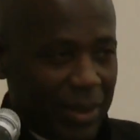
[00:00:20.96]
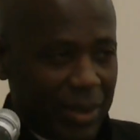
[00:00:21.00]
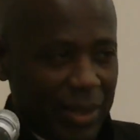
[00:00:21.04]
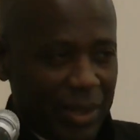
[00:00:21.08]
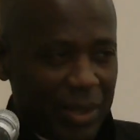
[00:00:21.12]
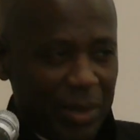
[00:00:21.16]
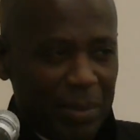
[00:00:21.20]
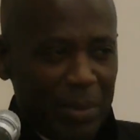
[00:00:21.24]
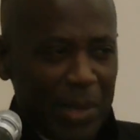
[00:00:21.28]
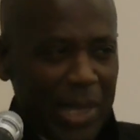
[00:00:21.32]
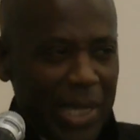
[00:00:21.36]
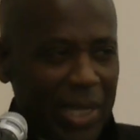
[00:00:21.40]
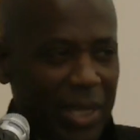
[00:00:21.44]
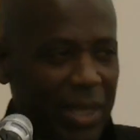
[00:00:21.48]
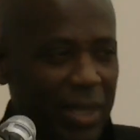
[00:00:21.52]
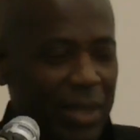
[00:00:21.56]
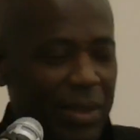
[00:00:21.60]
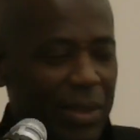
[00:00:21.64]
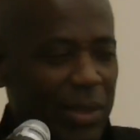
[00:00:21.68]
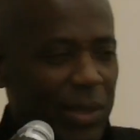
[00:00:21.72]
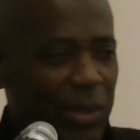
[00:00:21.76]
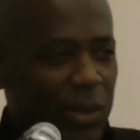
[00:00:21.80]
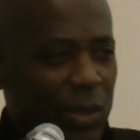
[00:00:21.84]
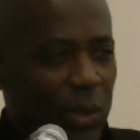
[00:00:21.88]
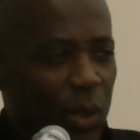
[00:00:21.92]
me,
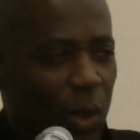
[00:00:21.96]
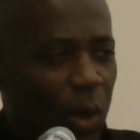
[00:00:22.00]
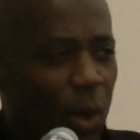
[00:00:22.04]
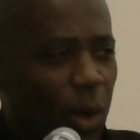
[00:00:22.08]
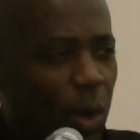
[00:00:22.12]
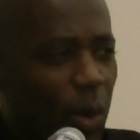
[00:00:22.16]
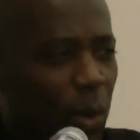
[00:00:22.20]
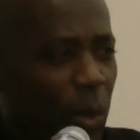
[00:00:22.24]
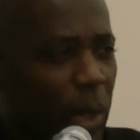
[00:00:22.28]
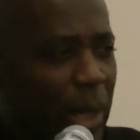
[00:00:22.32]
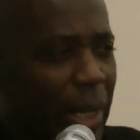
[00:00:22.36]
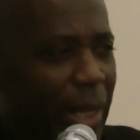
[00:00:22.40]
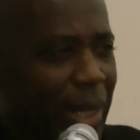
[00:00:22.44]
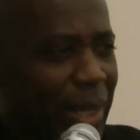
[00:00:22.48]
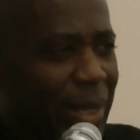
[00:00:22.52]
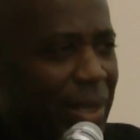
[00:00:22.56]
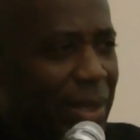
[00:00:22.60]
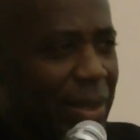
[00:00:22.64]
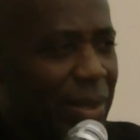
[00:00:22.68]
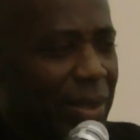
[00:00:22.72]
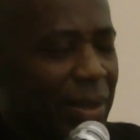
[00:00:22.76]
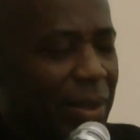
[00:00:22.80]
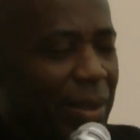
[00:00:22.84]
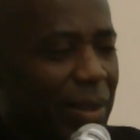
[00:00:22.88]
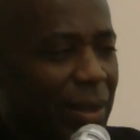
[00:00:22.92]
this is
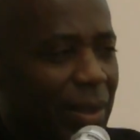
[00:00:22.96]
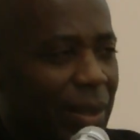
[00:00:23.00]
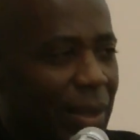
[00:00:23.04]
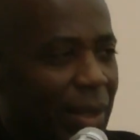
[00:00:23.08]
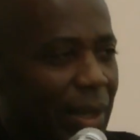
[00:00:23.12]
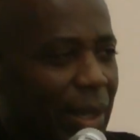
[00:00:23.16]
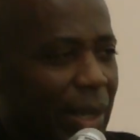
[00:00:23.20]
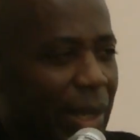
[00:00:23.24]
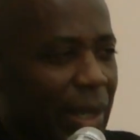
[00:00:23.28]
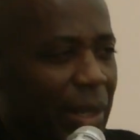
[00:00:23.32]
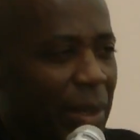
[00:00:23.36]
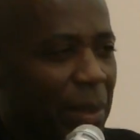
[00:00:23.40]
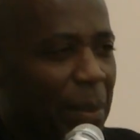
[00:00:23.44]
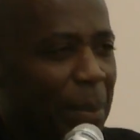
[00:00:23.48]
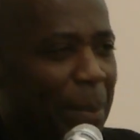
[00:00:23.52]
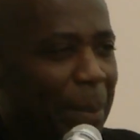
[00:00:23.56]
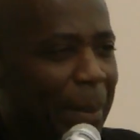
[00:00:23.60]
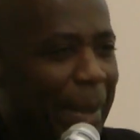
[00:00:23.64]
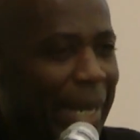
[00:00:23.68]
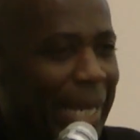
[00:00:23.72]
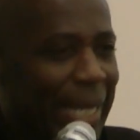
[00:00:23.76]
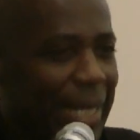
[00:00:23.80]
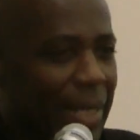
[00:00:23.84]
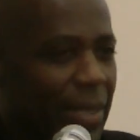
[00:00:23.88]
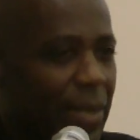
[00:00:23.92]
always an
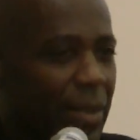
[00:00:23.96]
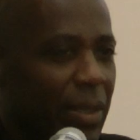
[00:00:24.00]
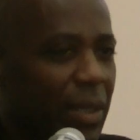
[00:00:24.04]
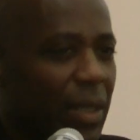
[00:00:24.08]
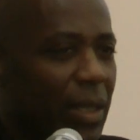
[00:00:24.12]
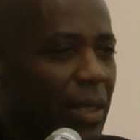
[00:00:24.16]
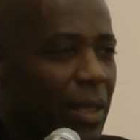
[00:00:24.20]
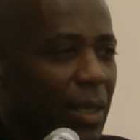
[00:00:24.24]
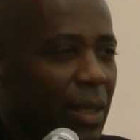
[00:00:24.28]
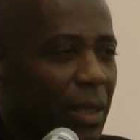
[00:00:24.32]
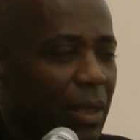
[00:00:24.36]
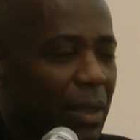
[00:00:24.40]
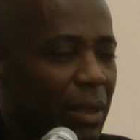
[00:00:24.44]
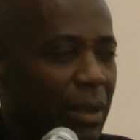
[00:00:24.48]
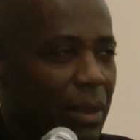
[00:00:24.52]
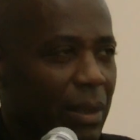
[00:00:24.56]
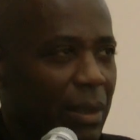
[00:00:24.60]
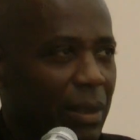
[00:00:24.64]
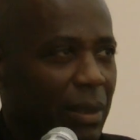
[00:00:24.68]
amazing